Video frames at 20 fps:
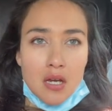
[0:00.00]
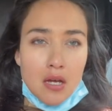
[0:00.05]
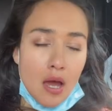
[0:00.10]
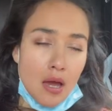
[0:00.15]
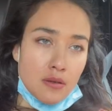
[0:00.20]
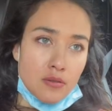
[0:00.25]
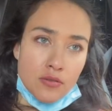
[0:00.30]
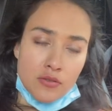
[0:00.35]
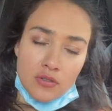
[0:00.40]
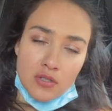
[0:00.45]

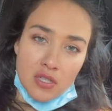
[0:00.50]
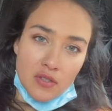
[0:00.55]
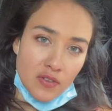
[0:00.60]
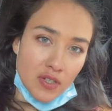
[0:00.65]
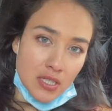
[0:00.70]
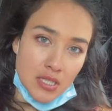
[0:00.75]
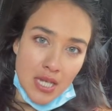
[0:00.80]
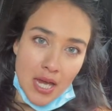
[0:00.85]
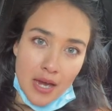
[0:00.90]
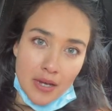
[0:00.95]
I was
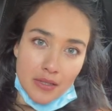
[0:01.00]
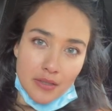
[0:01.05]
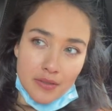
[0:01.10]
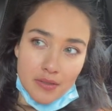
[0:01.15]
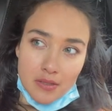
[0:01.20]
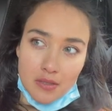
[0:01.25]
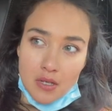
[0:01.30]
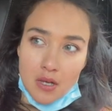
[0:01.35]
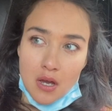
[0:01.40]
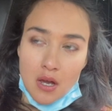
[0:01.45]
receiving
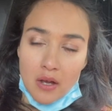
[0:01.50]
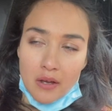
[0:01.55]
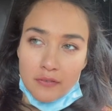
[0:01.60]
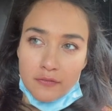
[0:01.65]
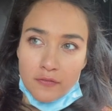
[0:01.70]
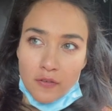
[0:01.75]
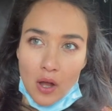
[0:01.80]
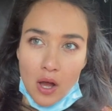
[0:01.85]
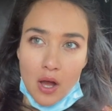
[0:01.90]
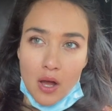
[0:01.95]
texts
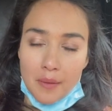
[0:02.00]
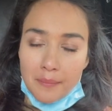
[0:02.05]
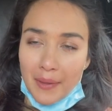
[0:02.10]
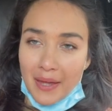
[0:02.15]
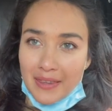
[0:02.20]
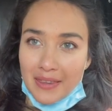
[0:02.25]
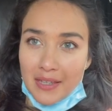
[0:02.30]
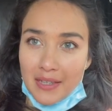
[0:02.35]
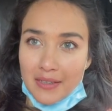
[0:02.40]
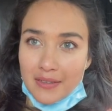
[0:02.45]
from,
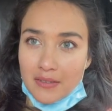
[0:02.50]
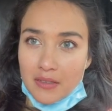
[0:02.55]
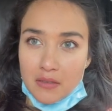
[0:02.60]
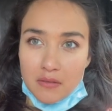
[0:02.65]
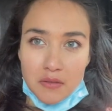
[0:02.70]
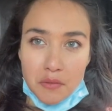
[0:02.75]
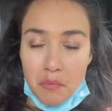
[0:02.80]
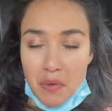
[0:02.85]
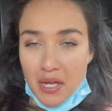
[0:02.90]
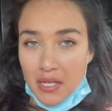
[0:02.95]
I
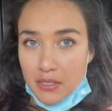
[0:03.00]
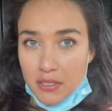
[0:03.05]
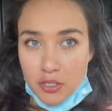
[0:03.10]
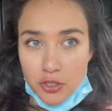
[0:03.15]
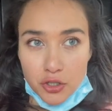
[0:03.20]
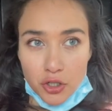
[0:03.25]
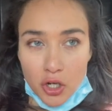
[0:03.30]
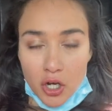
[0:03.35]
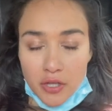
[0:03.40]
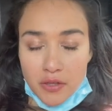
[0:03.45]
think, the
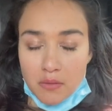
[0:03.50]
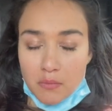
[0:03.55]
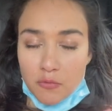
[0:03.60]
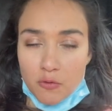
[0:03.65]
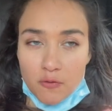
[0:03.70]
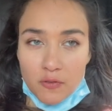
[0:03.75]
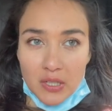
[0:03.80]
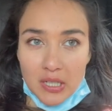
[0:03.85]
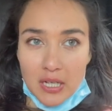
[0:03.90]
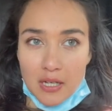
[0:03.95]
manager at the
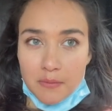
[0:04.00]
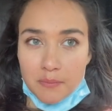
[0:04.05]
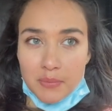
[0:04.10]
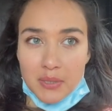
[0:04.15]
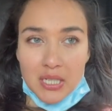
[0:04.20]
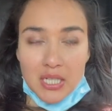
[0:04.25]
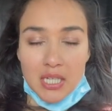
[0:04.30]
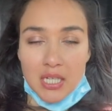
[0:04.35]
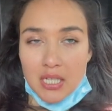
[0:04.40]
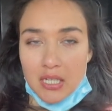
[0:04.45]
moving
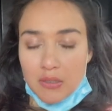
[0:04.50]
company.